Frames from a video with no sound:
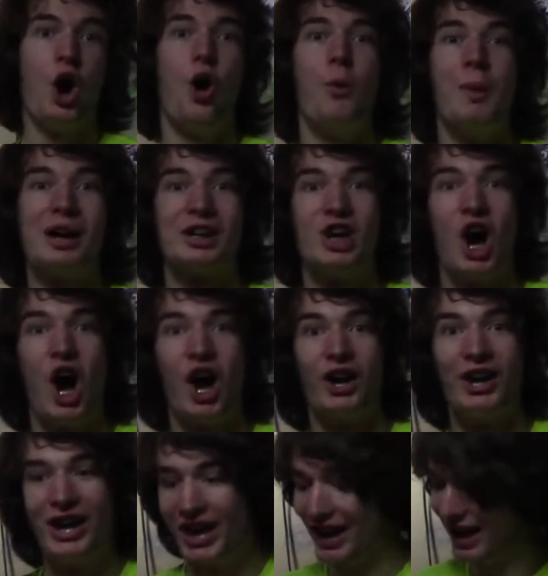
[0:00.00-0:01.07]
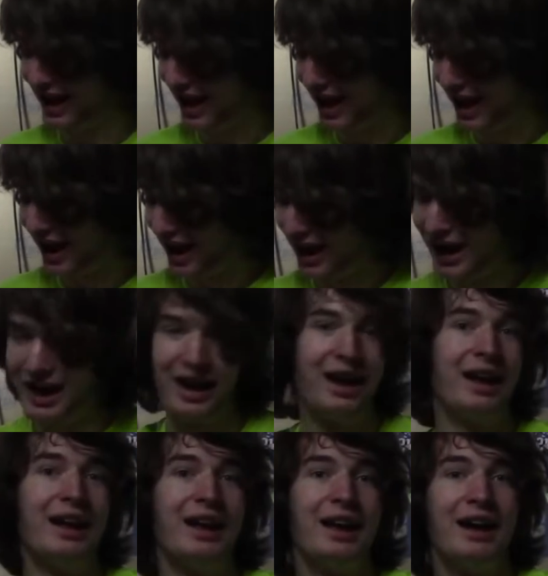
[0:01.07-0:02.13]
Oh my god.
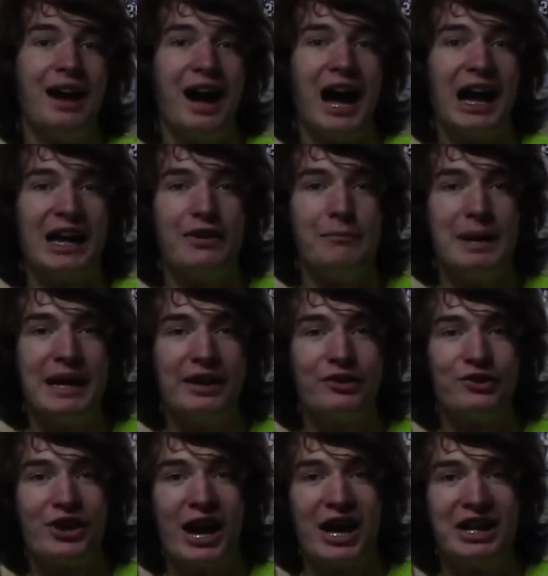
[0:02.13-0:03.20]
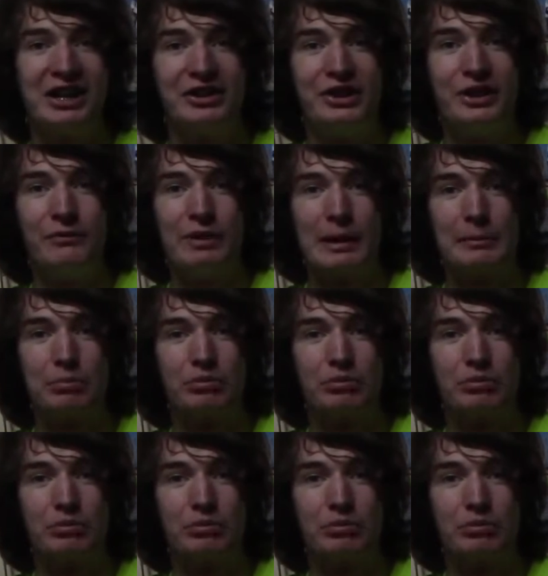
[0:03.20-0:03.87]
I have made a scientific